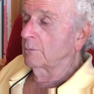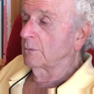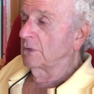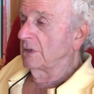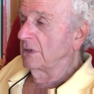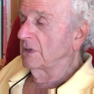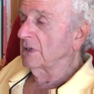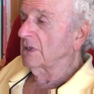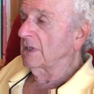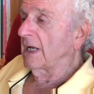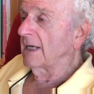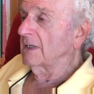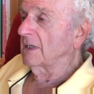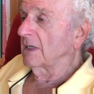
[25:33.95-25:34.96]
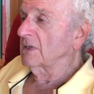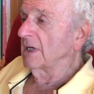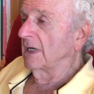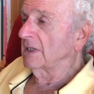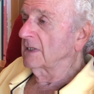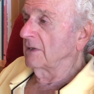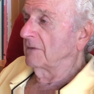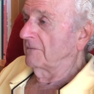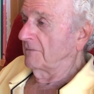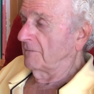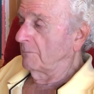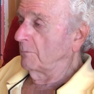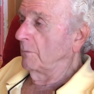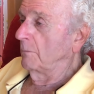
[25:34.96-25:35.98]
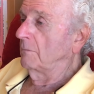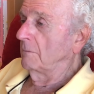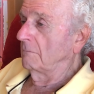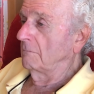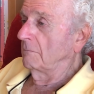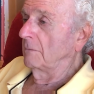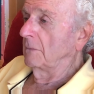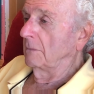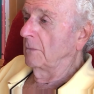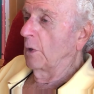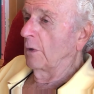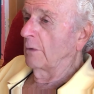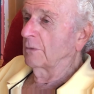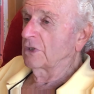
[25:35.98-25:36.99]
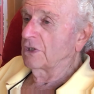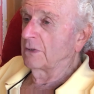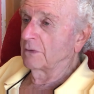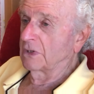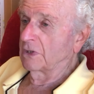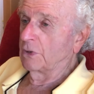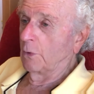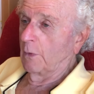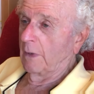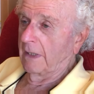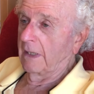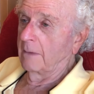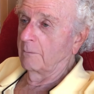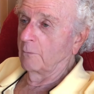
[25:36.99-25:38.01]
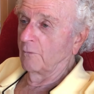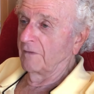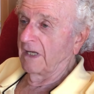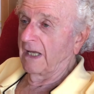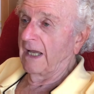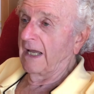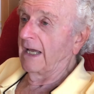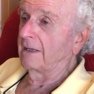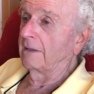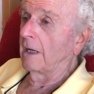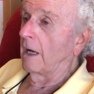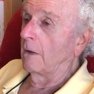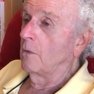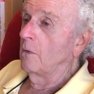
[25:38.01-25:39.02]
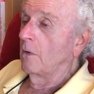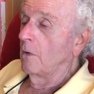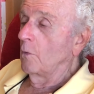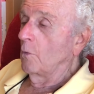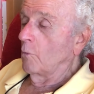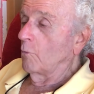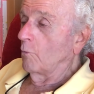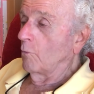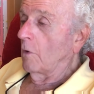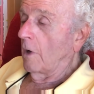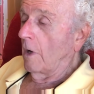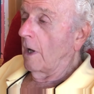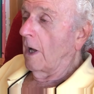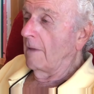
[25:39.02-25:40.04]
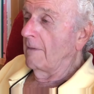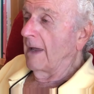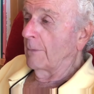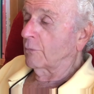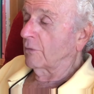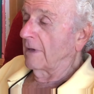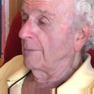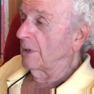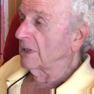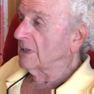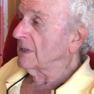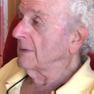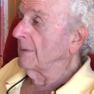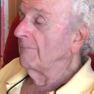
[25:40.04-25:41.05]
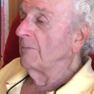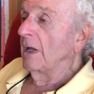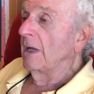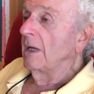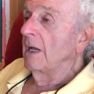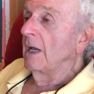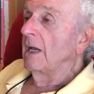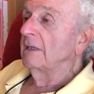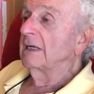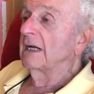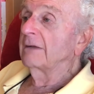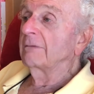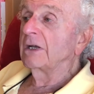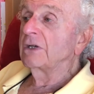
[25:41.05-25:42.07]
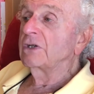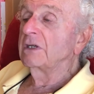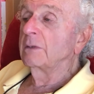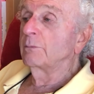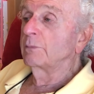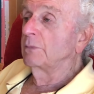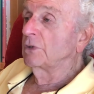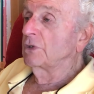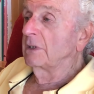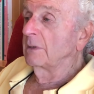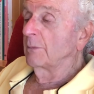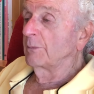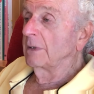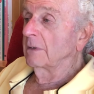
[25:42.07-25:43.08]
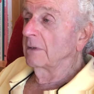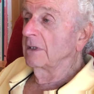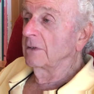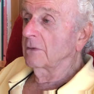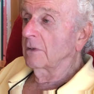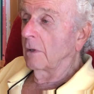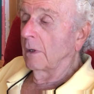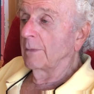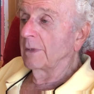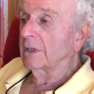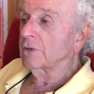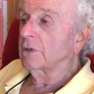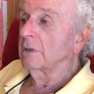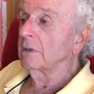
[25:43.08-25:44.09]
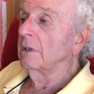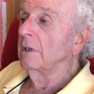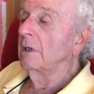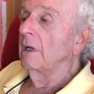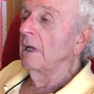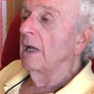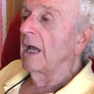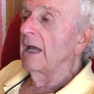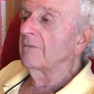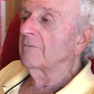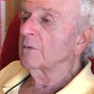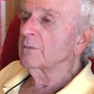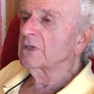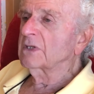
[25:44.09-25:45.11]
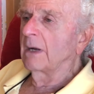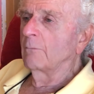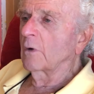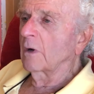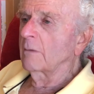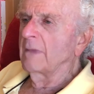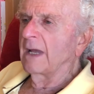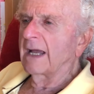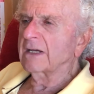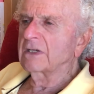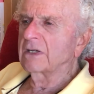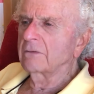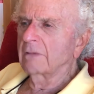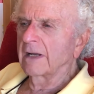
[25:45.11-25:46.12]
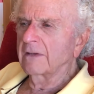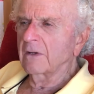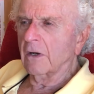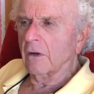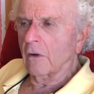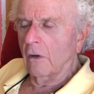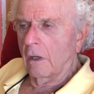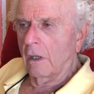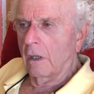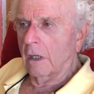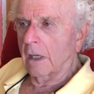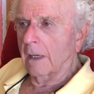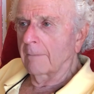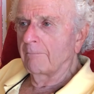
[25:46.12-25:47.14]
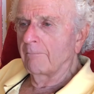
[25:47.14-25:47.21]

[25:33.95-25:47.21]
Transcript: she just had a sense of knowing what she was doing and moving ahead on that premise. At any rate, she appeared in Drohobych, and from somewhere Max had rented a car,